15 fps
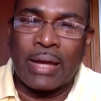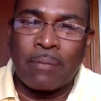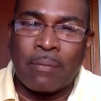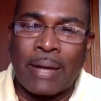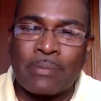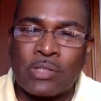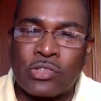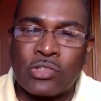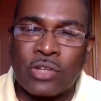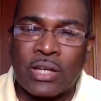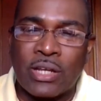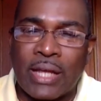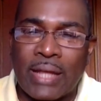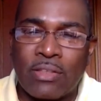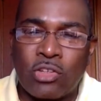perhaps in
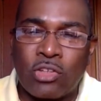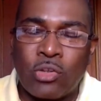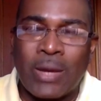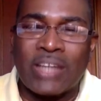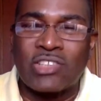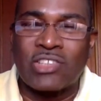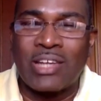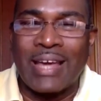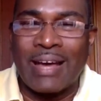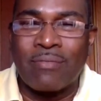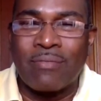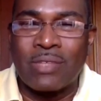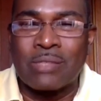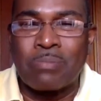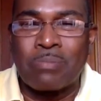Trinidad, that you actually have
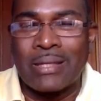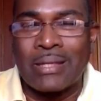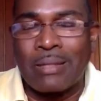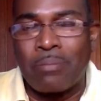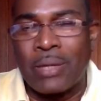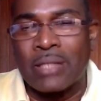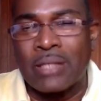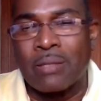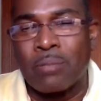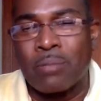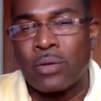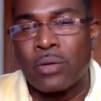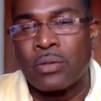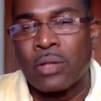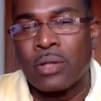this big debate
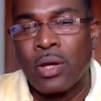about